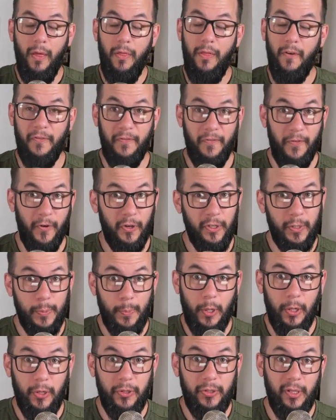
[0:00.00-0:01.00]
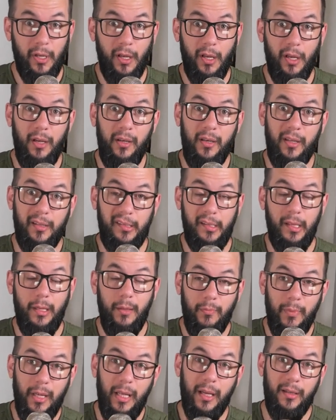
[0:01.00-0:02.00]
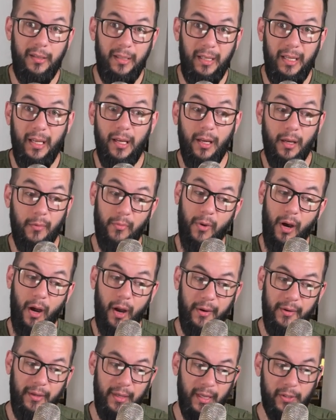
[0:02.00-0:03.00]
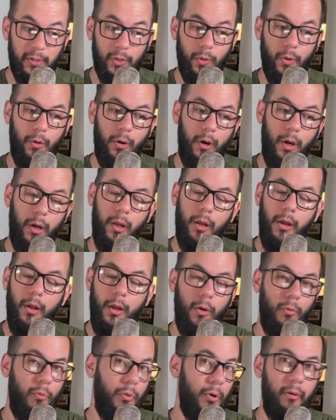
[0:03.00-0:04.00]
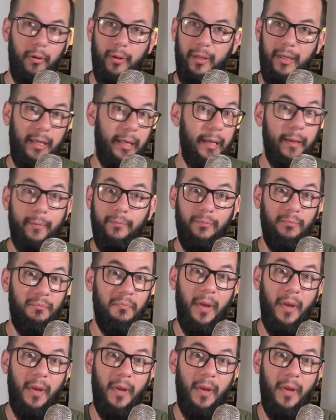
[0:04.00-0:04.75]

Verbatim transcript: the first person to send me a DM on Discord will get